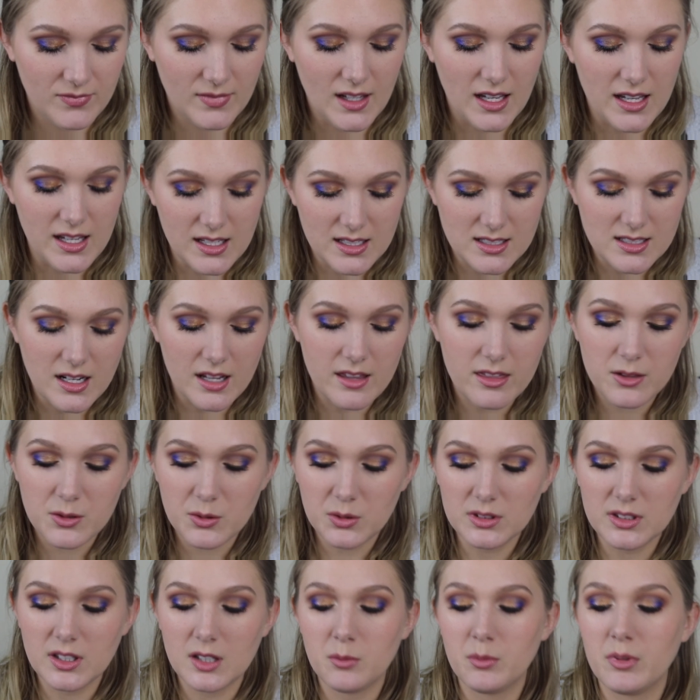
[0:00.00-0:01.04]
And I threw
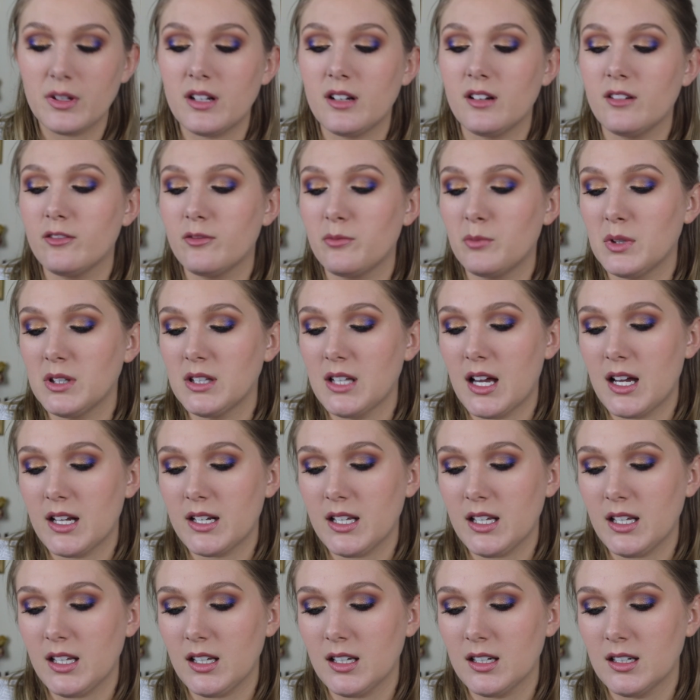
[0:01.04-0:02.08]
a little bit of
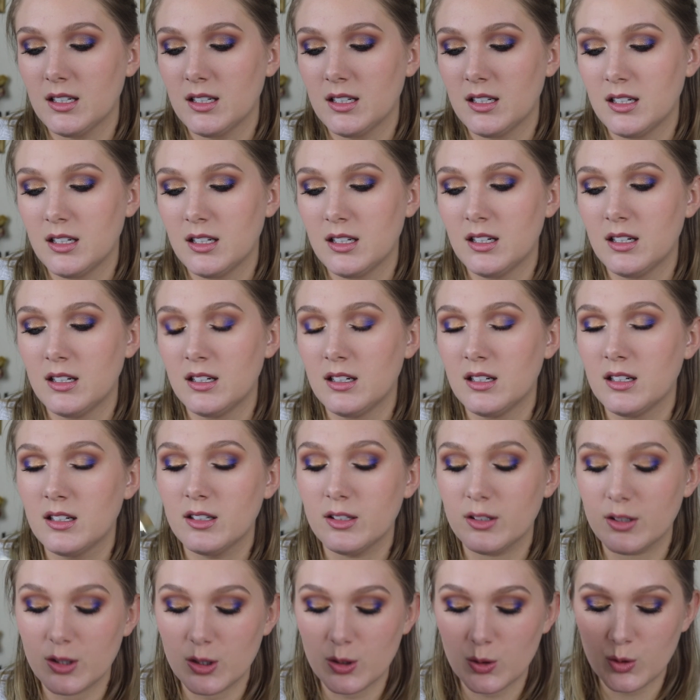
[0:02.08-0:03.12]
Milani
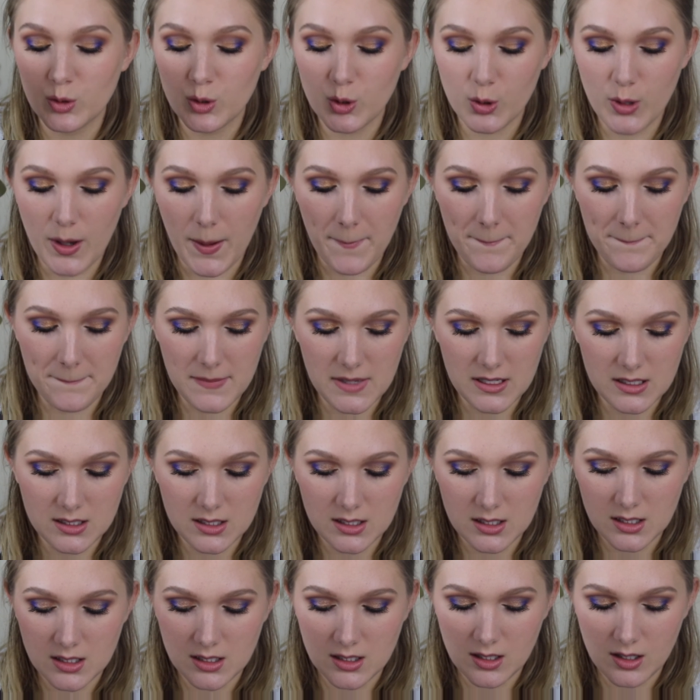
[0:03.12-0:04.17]
Nude Creme
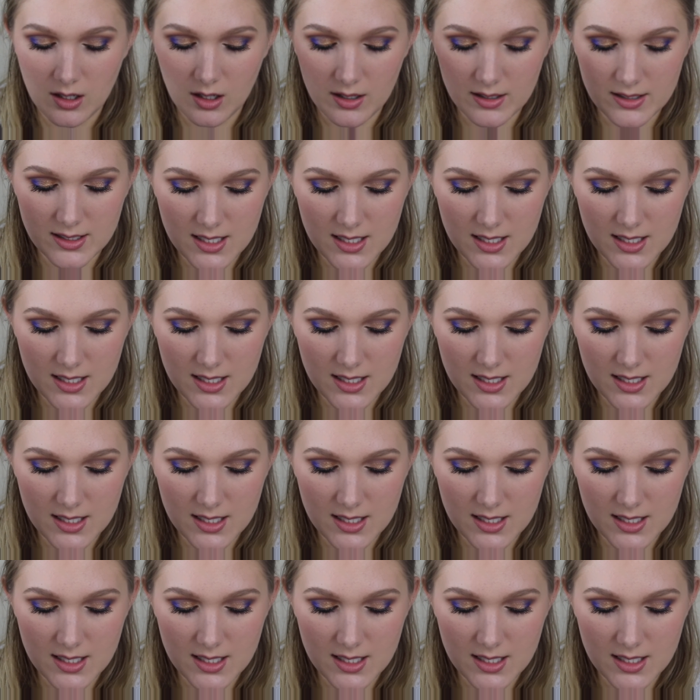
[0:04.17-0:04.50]
on